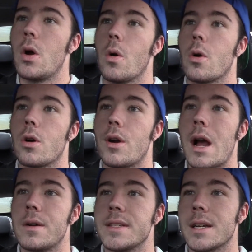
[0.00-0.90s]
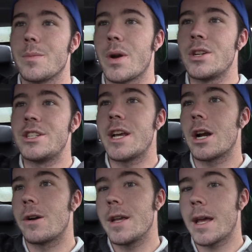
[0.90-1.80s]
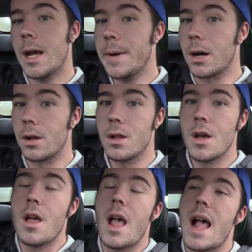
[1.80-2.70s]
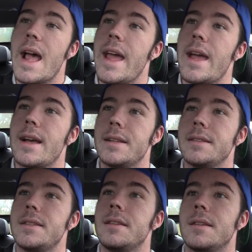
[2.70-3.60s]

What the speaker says: Or how is that compared to JRE KML? And